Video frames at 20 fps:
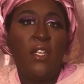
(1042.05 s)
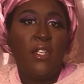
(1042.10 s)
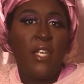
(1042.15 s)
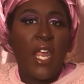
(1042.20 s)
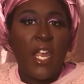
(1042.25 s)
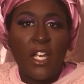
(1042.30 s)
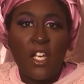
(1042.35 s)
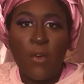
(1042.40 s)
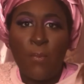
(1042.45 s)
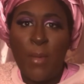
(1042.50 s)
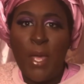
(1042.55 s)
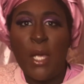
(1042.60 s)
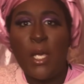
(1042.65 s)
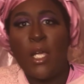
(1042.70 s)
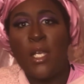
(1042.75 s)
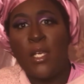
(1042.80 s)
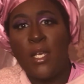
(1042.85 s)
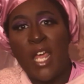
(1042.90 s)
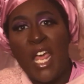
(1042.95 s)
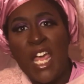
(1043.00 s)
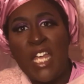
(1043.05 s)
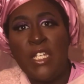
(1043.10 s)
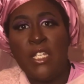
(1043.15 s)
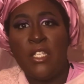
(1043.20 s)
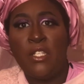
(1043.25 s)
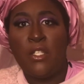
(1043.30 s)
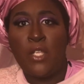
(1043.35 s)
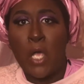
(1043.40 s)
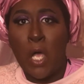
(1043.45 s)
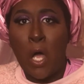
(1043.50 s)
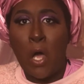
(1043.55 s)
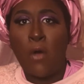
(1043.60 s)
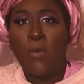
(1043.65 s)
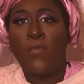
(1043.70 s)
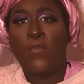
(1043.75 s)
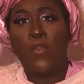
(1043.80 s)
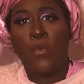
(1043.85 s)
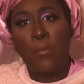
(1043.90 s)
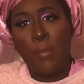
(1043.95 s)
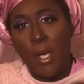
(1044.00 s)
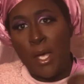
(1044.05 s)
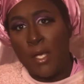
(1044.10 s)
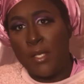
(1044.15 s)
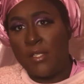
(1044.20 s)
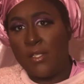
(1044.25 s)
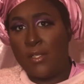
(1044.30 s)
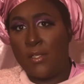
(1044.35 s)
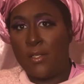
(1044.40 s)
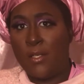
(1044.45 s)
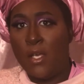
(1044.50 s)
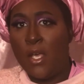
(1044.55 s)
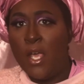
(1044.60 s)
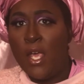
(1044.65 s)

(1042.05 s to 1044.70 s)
They could make a 90s doll from us